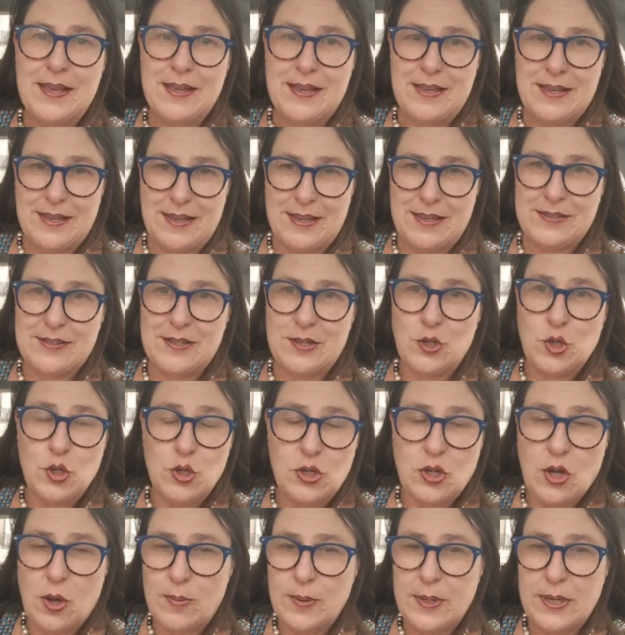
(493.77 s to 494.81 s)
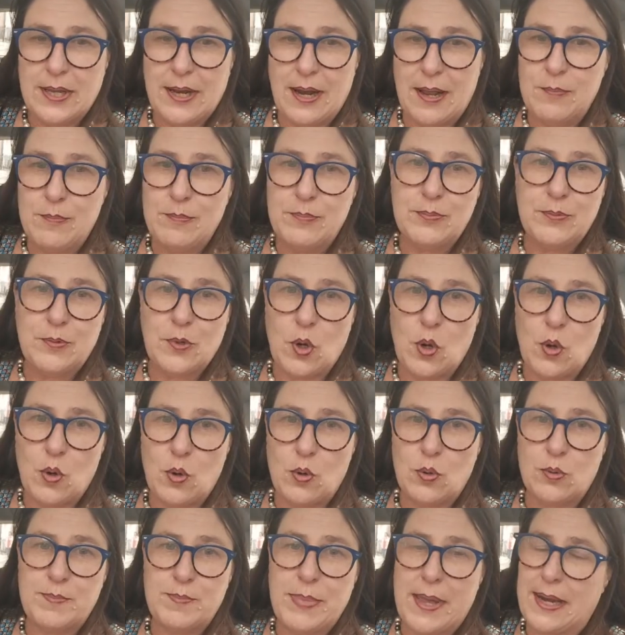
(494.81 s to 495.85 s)
It's a new comedy club
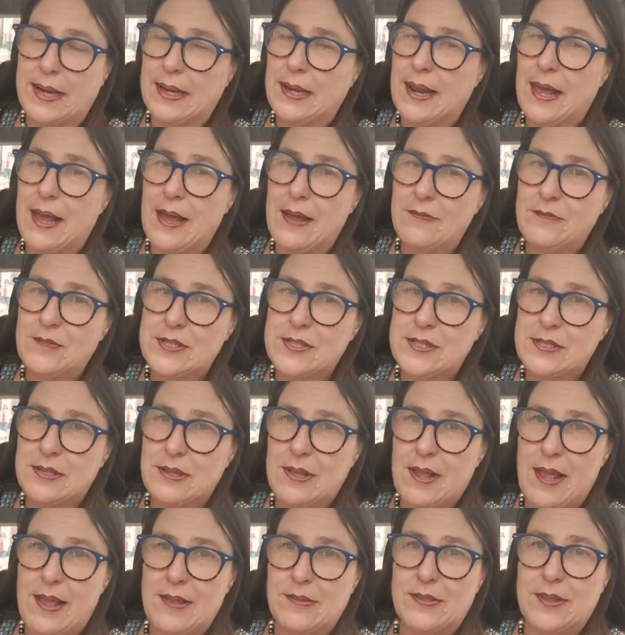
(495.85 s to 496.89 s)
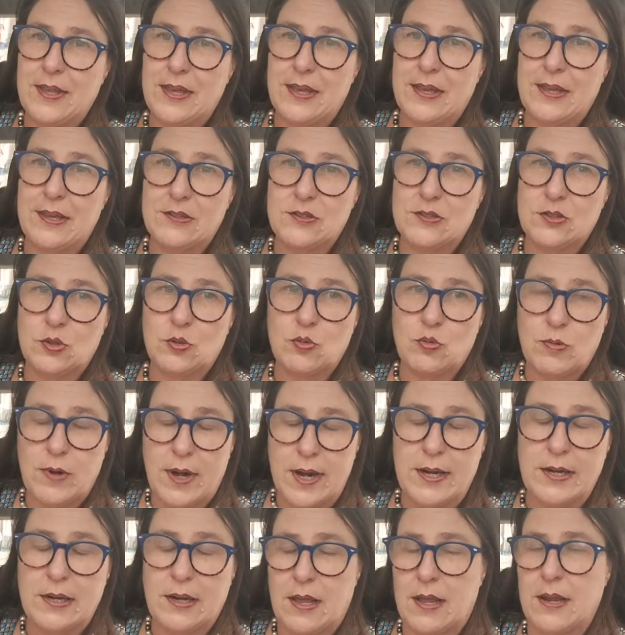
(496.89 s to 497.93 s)
called Belly Laughs, and there is a
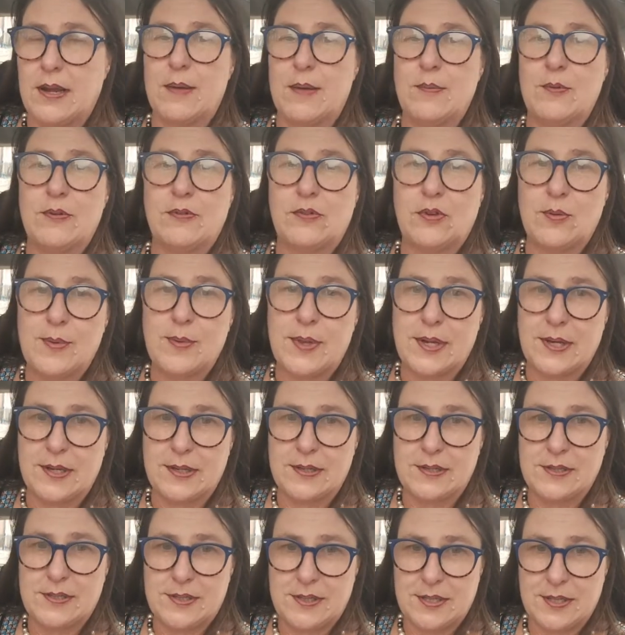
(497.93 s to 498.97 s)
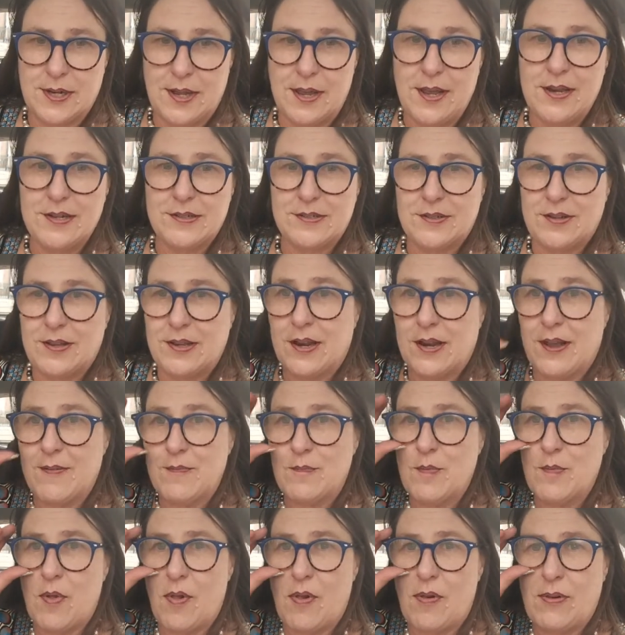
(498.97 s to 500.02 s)
great lineup of comedians tonight, and
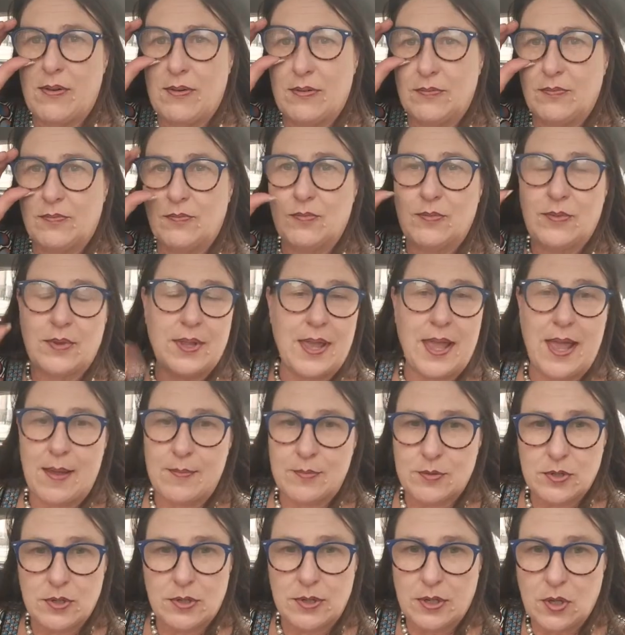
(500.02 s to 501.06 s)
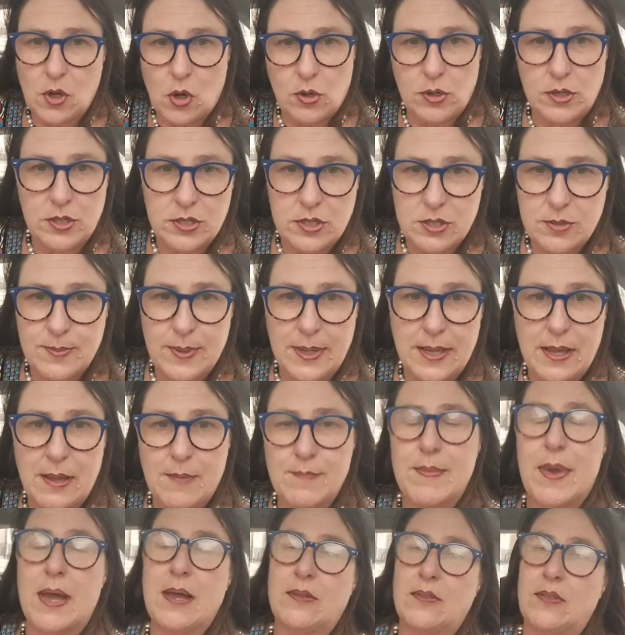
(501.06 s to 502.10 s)
I'm absolutely honoured to be
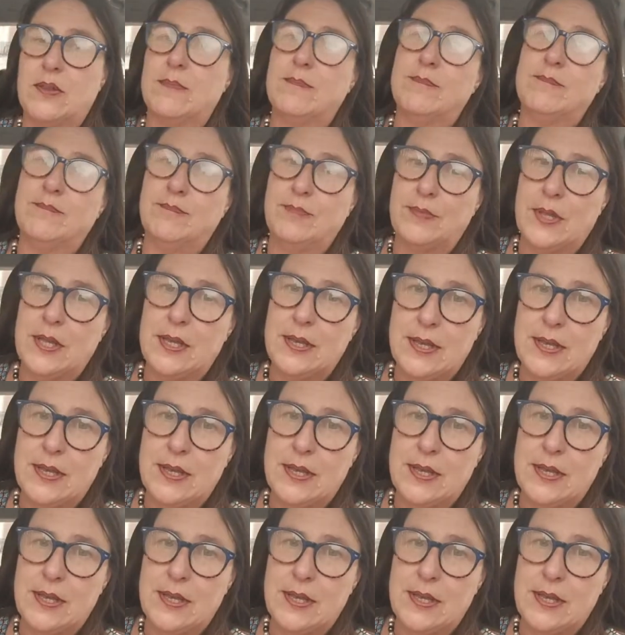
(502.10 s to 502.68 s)
among them.